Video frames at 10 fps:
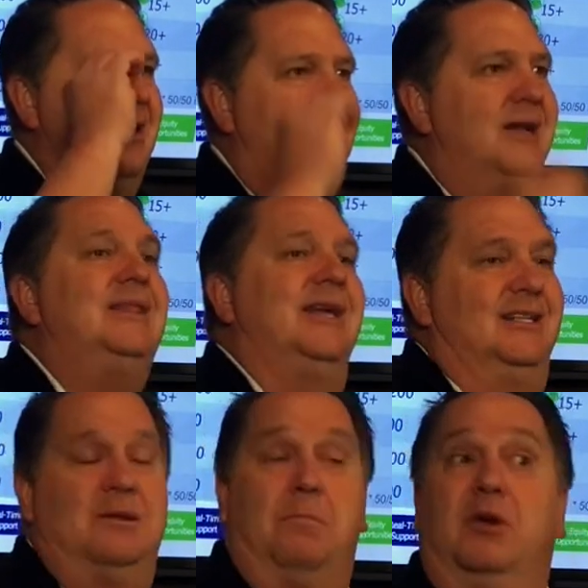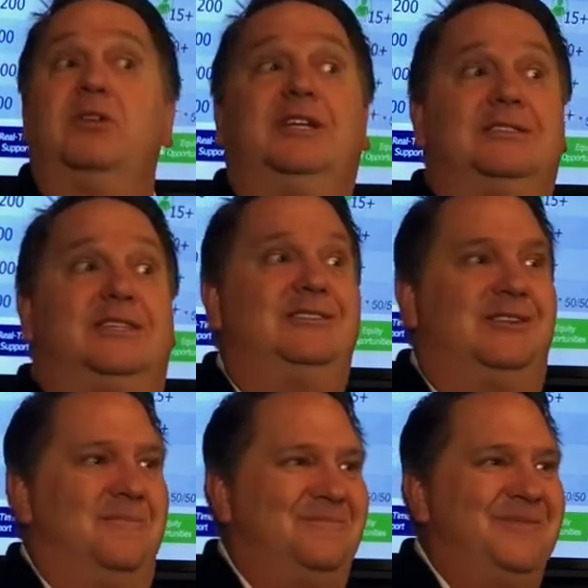Nothing. It's a brilliant
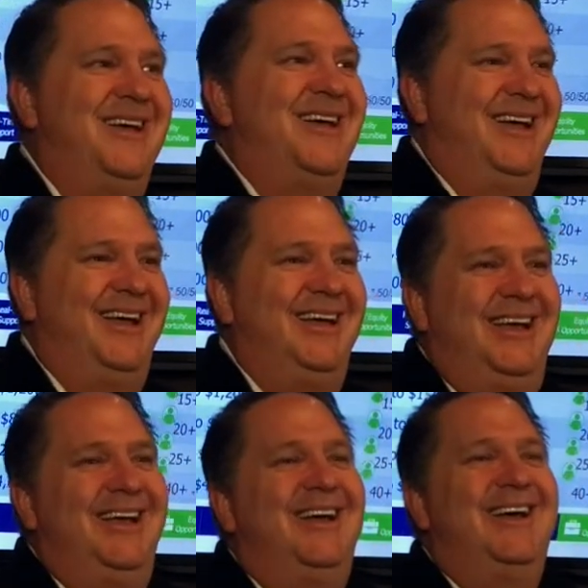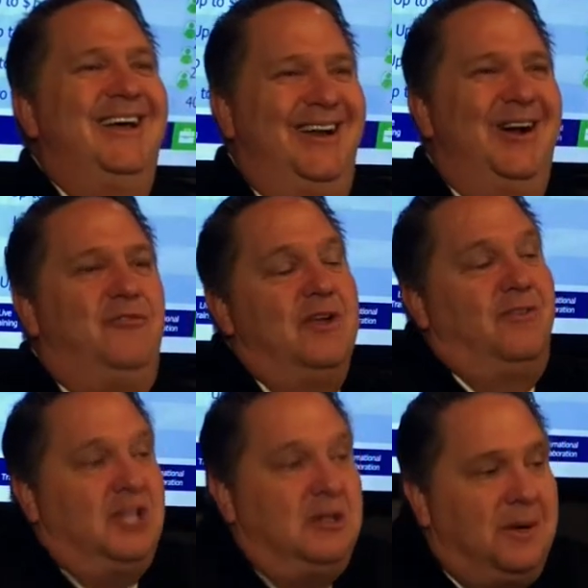system. If we have a
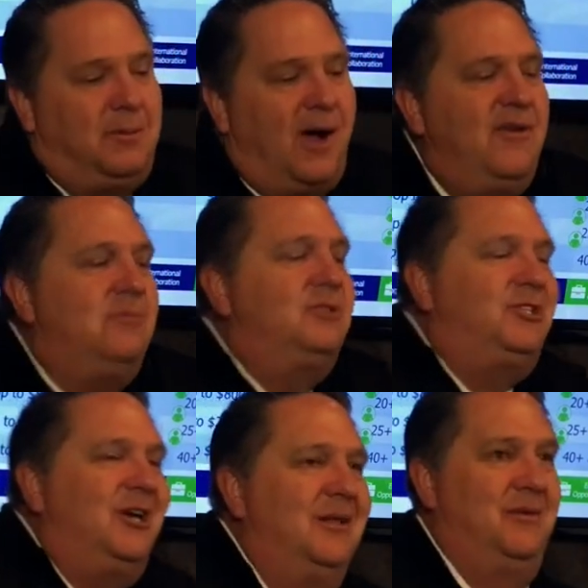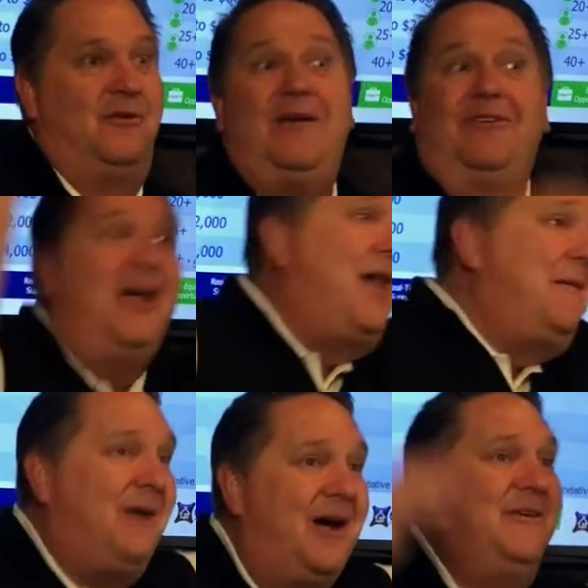little bit of profit, we'll share a little bit. If we have a lot of
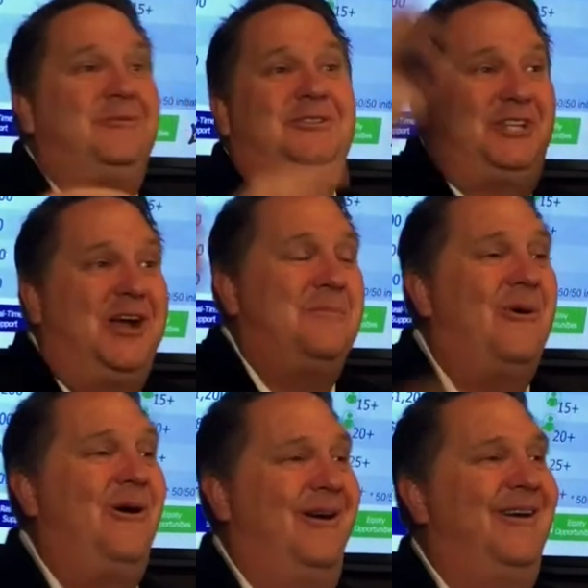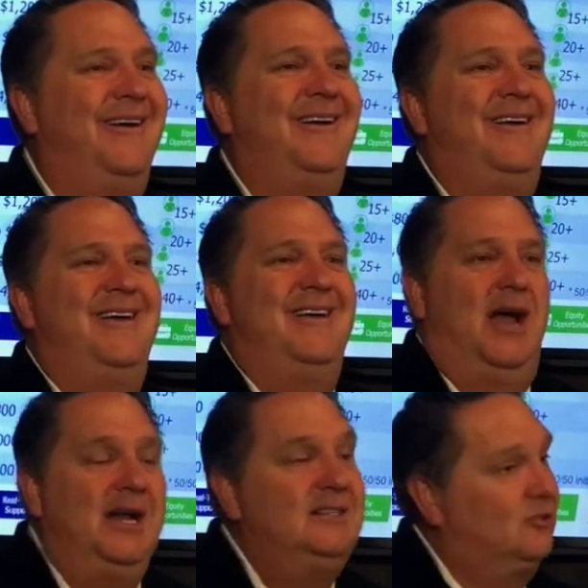profit, we'll share more.
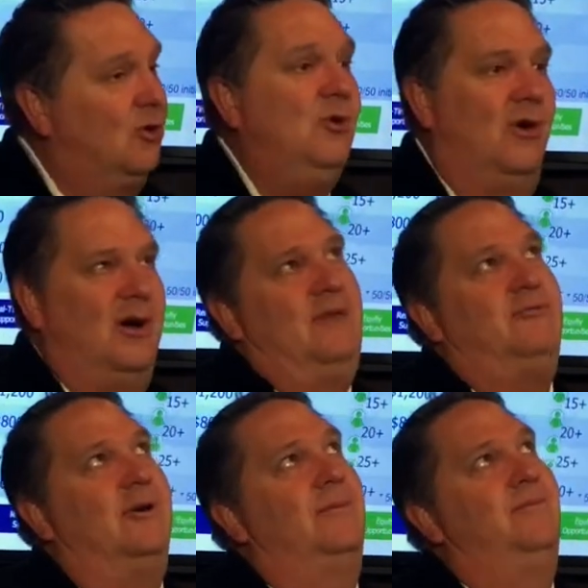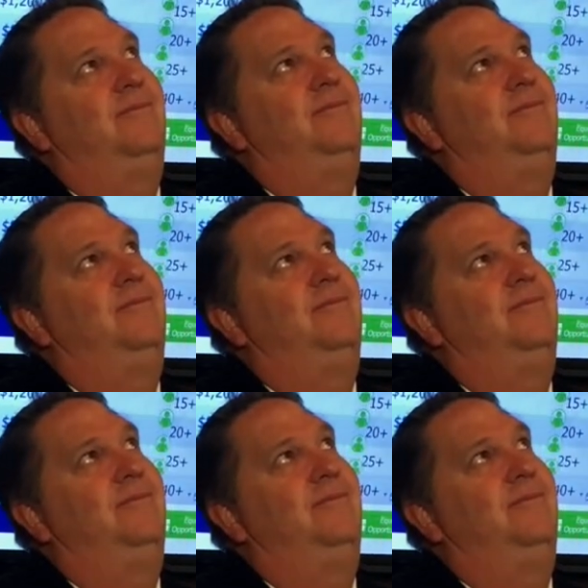And it's cool. After